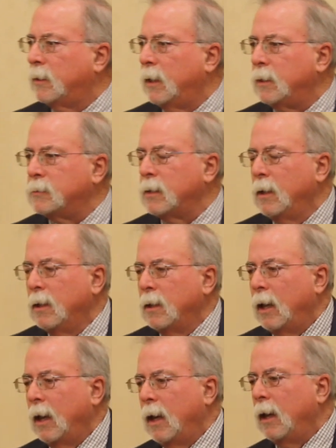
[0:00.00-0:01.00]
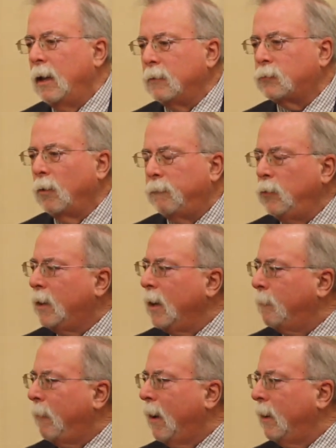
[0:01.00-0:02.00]
and things. So if you get
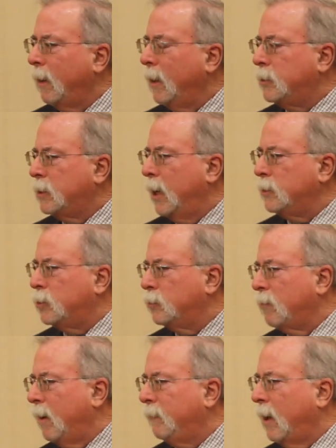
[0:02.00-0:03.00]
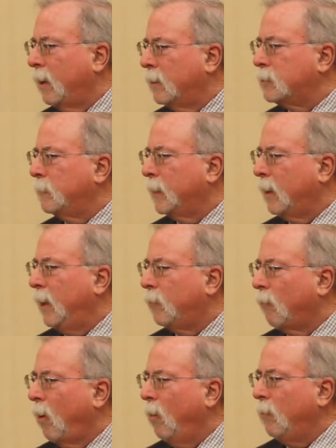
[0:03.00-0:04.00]
a chance, you drive down Elizabeth
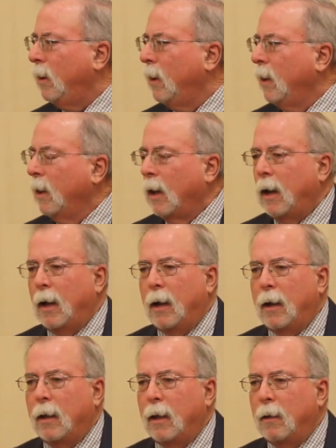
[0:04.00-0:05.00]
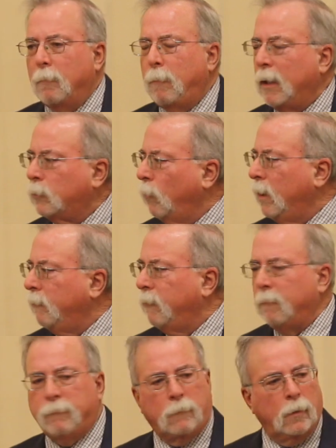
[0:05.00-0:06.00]
Lake Road, about
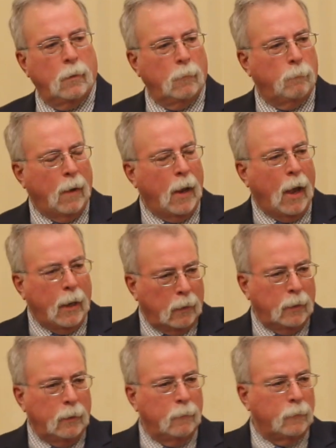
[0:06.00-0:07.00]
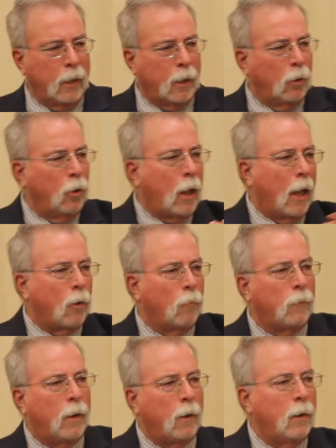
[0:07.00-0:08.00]
25th by Highland, and take a look out
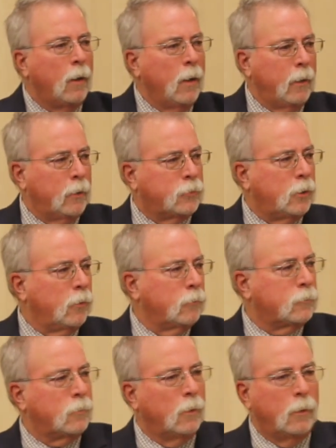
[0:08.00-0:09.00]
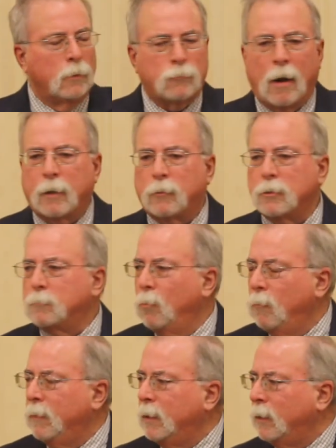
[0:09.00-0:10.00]
over there. You see those tractors
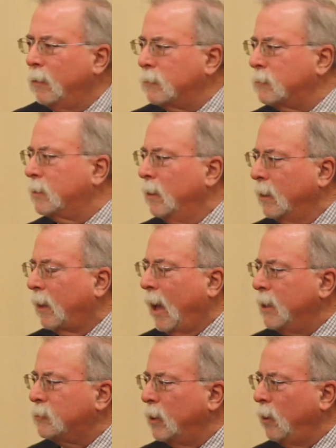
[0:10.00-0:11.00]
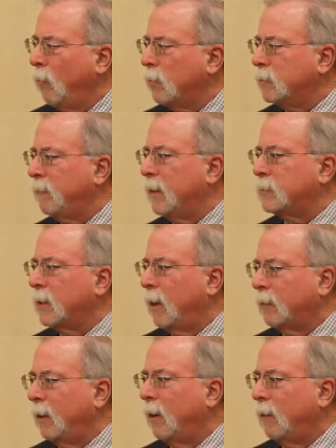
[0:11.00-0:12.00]
moving and those guys in the orange vests
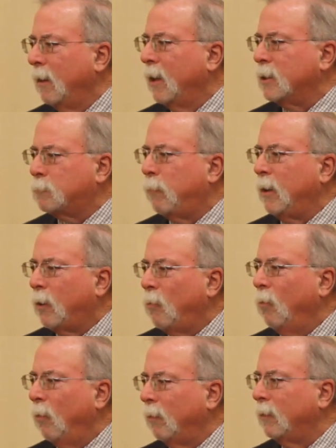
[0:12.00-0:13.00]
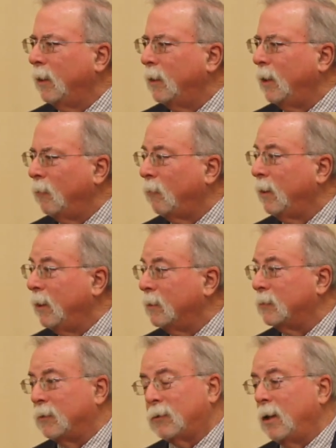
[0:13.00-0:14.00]
out there. It's pretty cool. It really
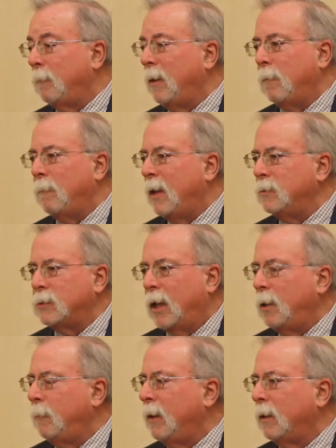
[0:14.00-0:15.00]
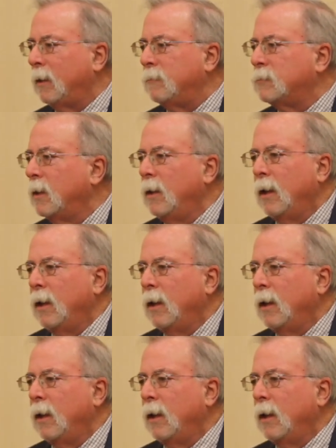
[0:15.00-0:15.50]
is. It's going to be amazing. Anybody who lives